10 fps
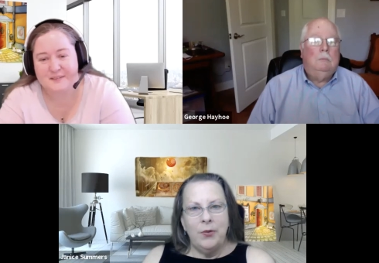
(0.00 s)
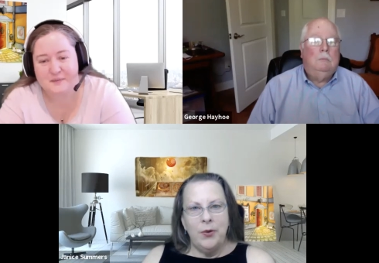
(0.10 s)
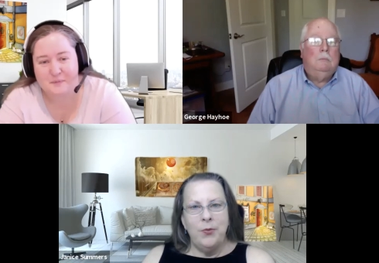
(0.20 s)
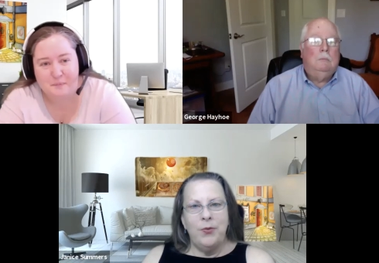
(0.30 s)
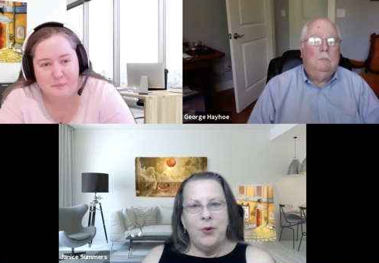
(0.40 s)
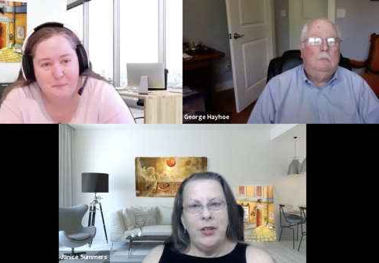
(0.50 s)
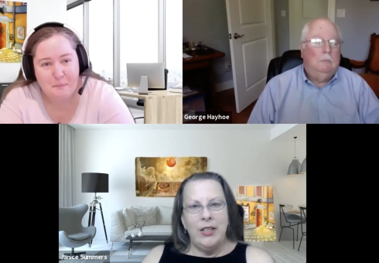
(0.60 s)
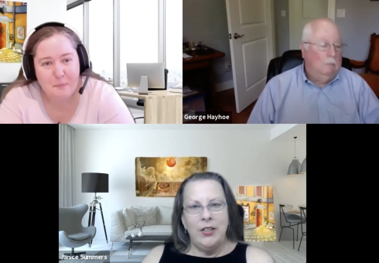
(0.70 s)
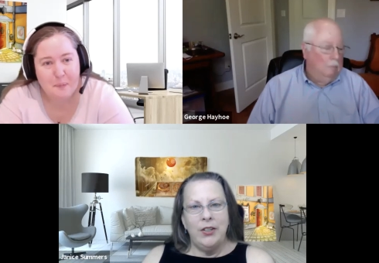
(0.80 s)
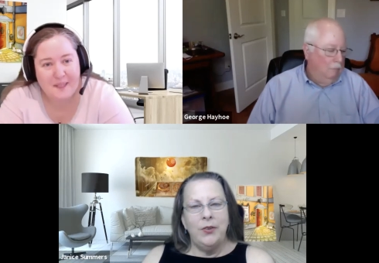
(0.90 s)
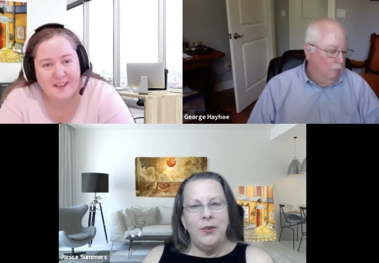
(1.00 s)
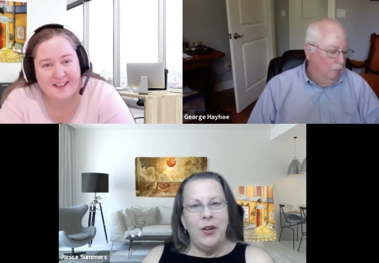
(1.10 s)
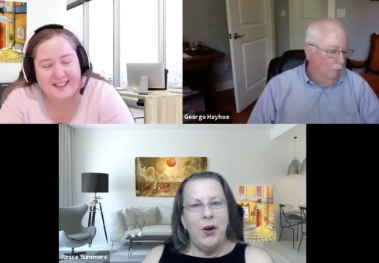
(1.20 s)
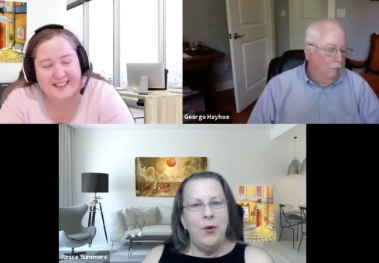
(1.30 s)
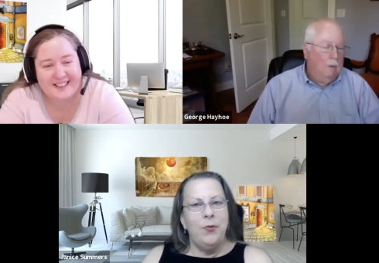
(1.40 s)
Speaker 1: room 42. And
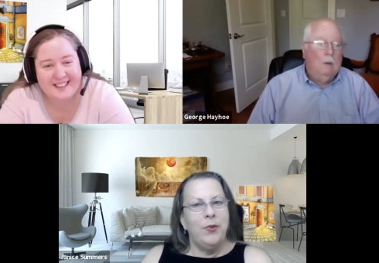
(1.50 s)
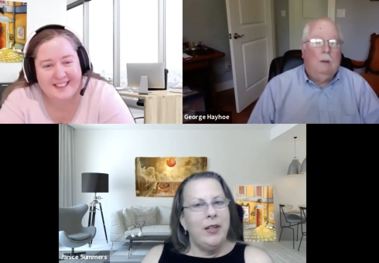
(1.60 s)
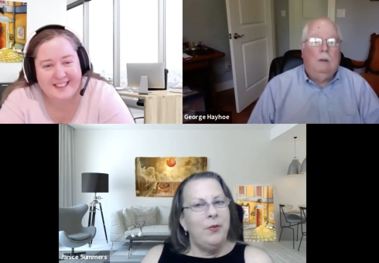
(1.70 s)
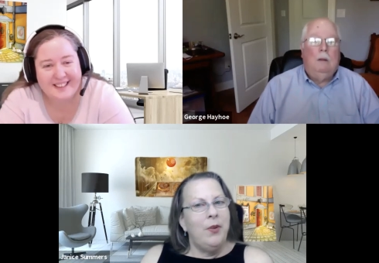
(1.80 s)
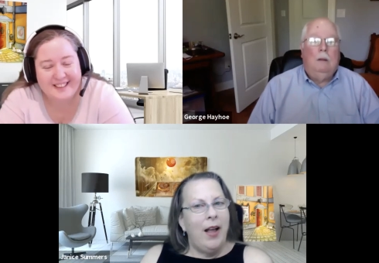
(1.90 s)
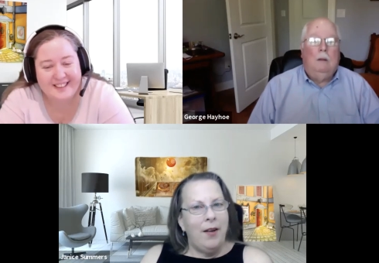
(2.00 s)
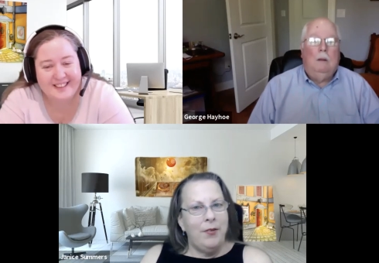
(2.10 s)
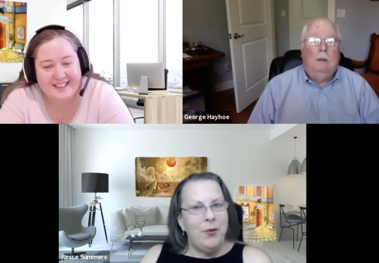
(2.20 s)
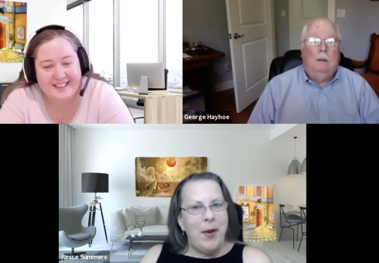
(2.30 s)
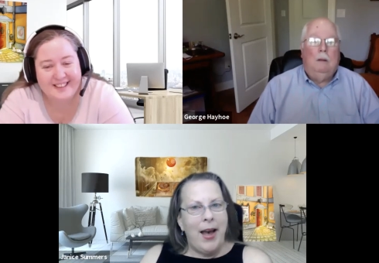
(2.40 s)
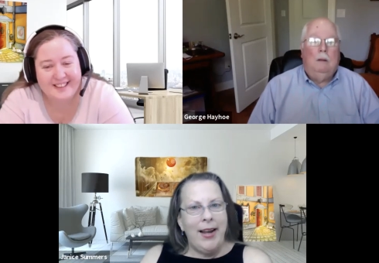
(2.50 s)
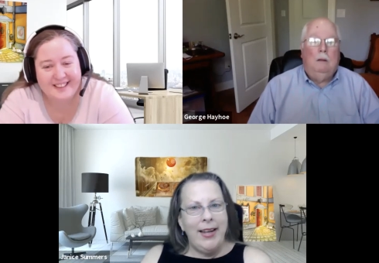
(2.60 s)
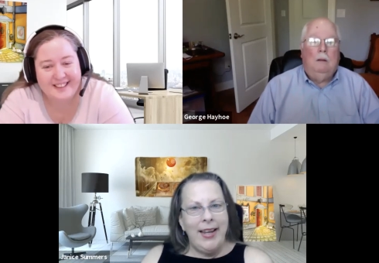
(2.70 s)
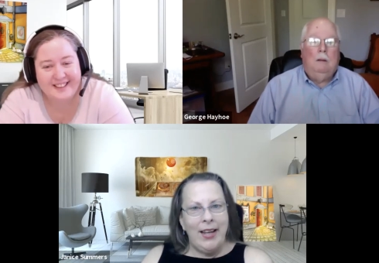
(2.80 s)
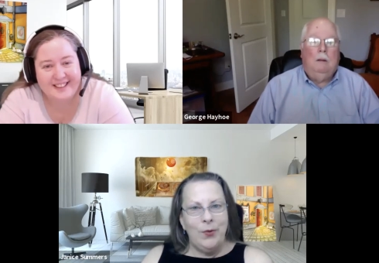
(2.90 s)
hopefully, we'll have you back
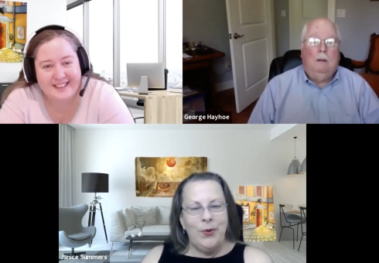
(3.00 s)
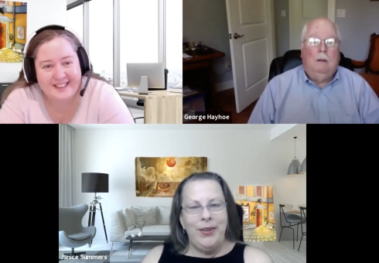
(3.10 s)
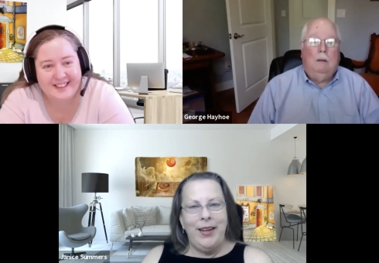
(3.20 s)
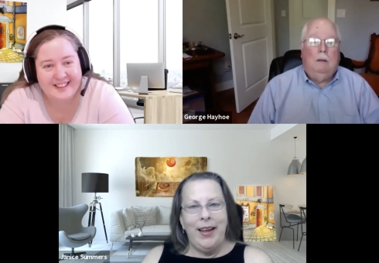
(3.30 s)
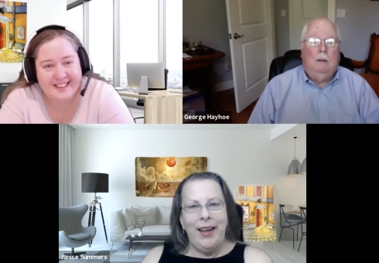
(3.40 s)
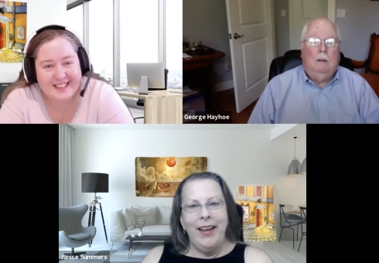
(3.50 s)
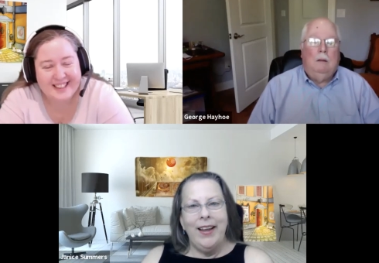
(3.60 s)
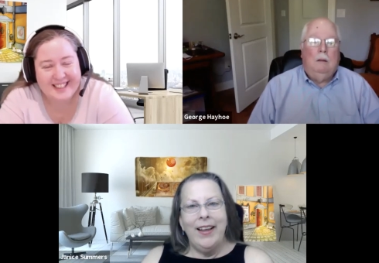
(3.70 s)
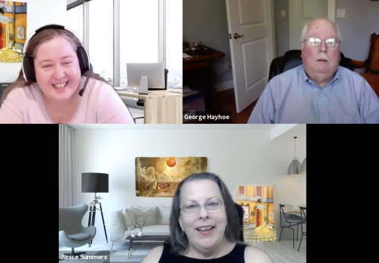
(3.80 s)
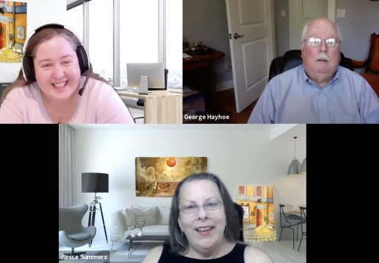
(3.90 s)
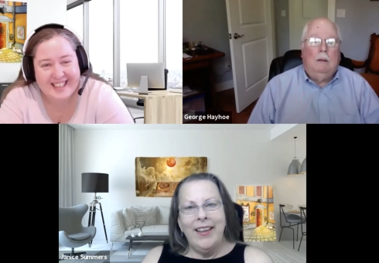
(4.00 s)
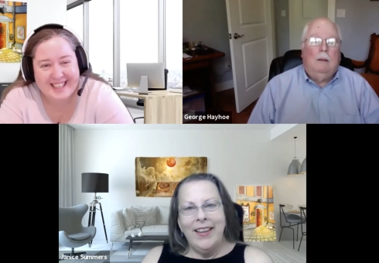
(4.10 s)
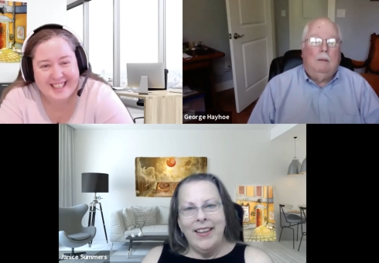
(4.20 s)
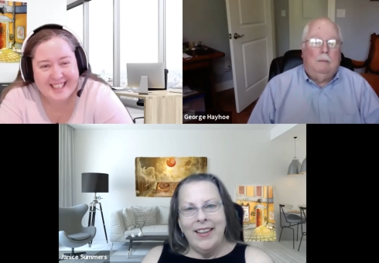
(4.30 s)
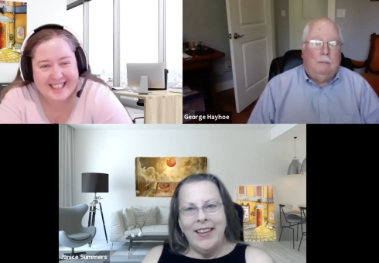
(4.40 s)
again one day.
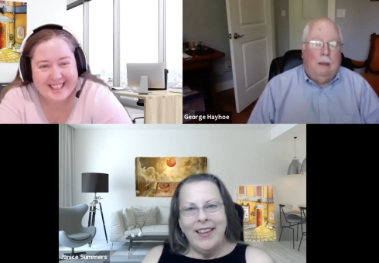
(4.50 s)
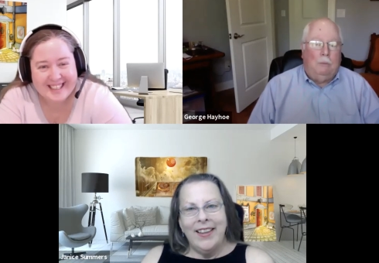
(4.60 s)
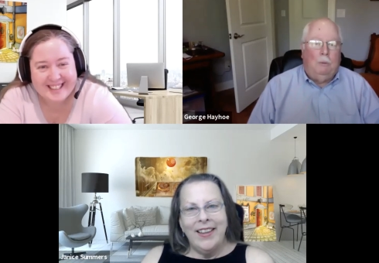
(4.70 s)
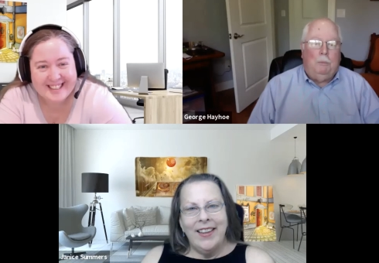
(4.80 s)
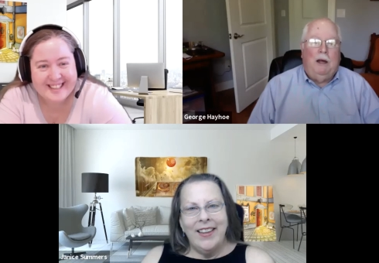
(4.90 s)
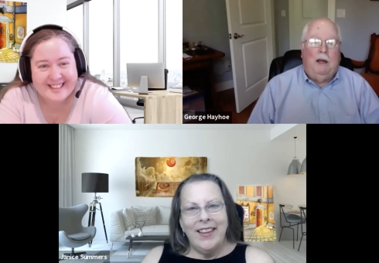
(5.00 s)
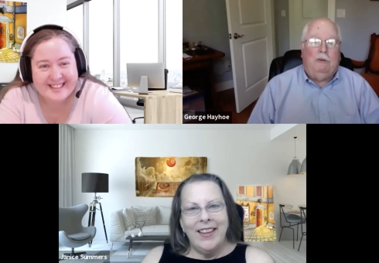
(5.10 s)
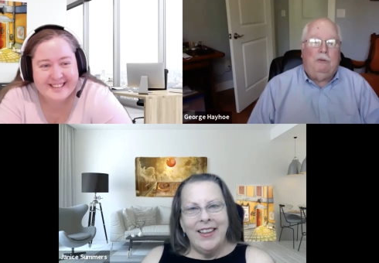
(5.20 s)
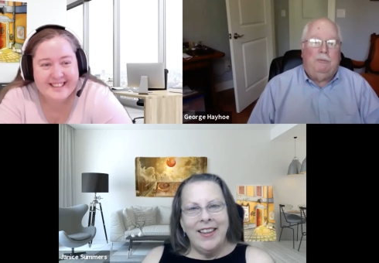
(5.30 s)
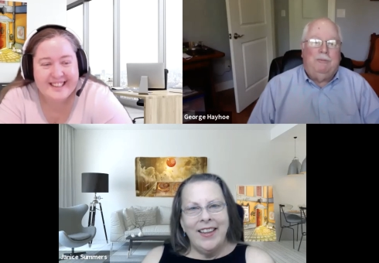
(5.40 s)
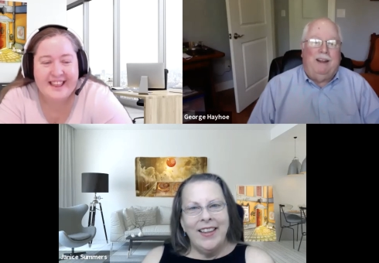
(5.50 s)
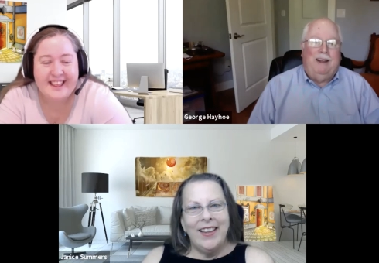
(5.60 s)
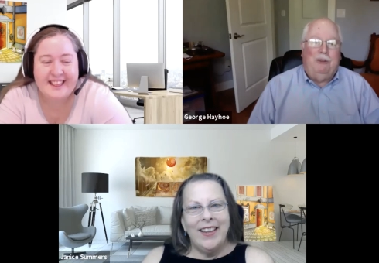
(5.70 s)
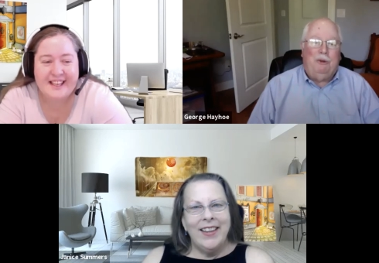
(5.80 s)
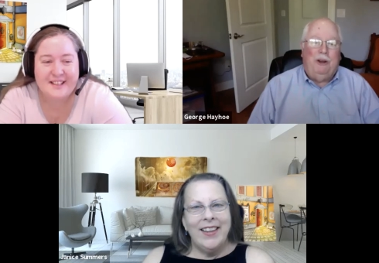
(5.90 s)
Speaker 2: That would be nice. I
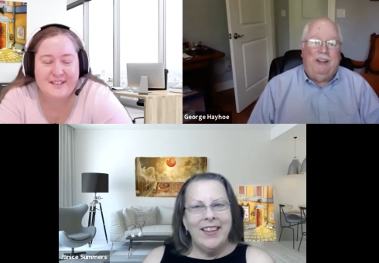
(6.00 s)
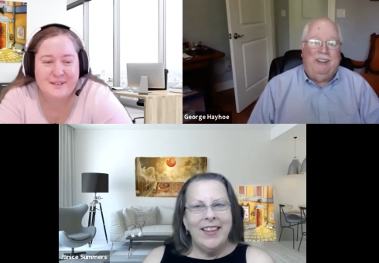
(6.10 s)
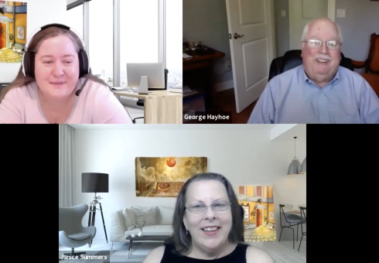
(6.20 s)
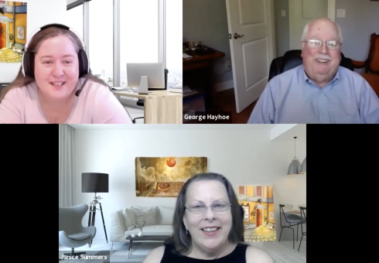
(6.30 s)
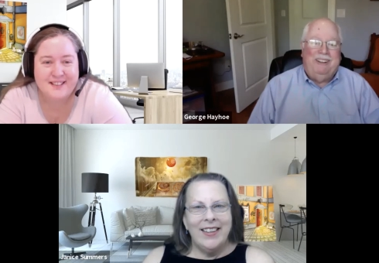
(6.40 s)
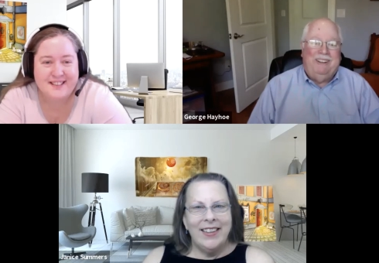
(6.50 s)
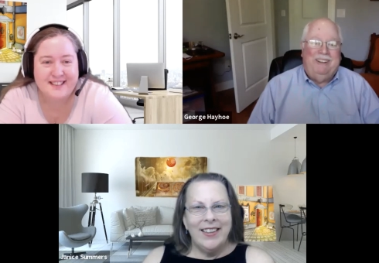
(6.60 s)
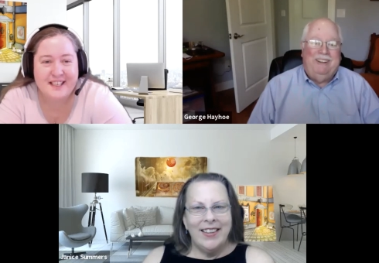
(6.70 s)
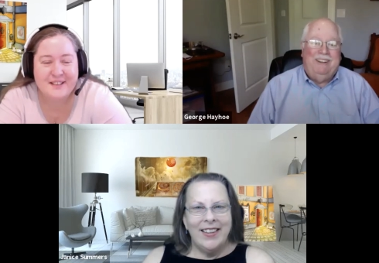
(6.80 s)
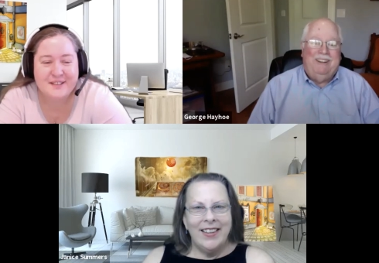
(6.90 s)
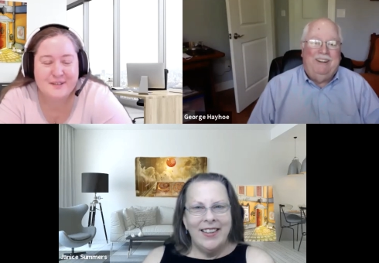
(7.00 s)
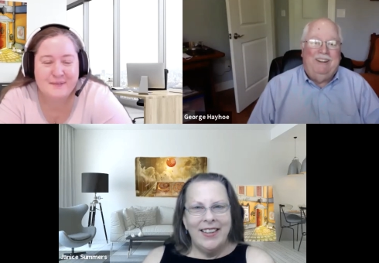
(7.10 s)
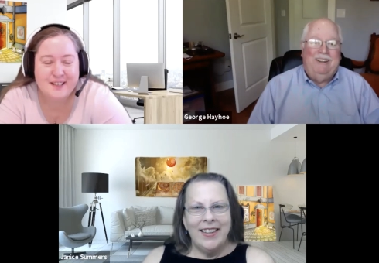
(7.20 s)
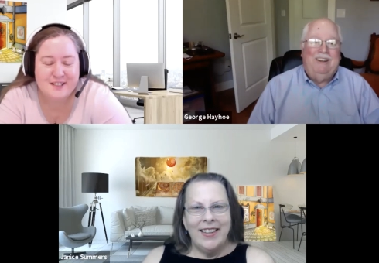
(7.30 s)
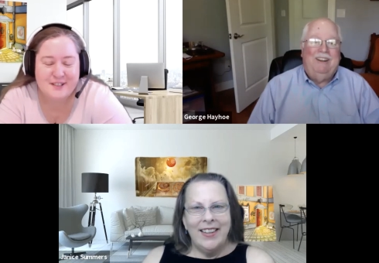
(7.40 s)
enjoyed it. So much.
Speaker 1: Thank you so
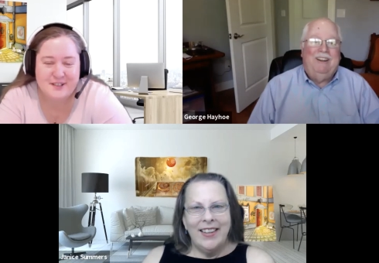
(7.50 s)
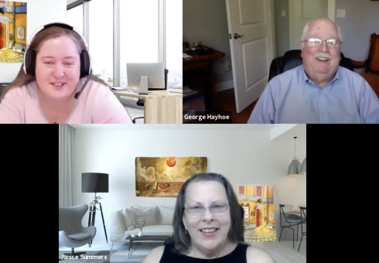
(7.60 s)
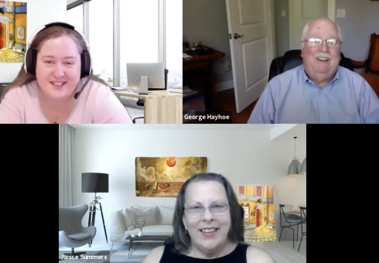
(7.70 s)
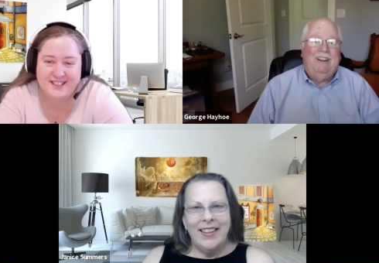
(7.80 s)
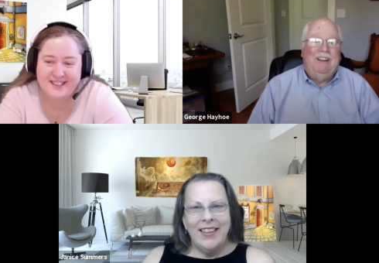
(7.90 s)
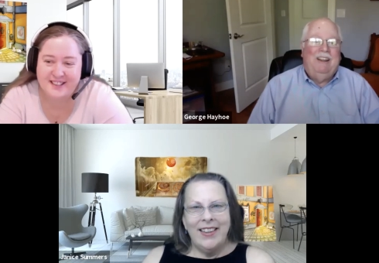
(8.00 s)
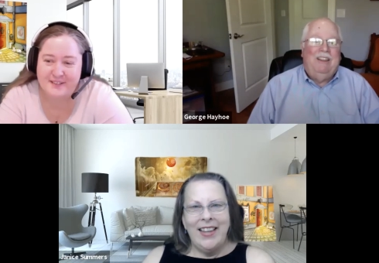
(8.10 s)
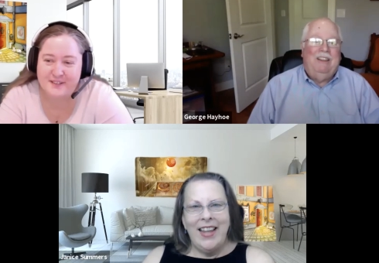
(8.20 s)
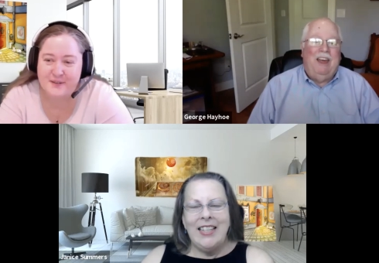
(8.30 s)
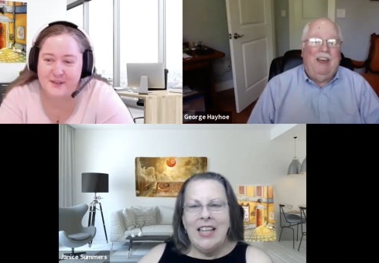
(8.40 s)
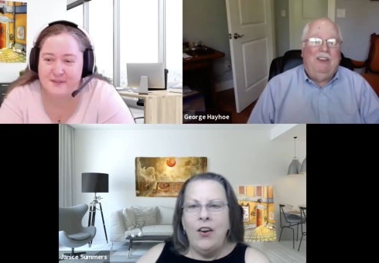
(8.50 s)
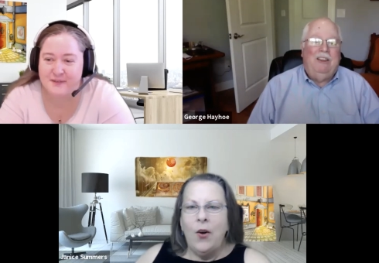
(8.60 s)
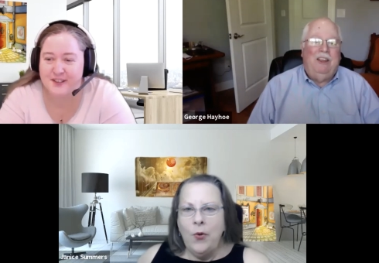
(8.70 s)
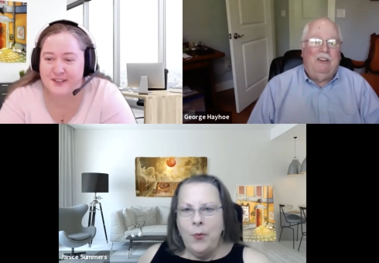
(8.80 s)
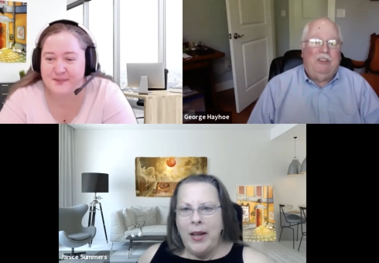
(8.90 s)
much, George. That was Thank you. Oh, my,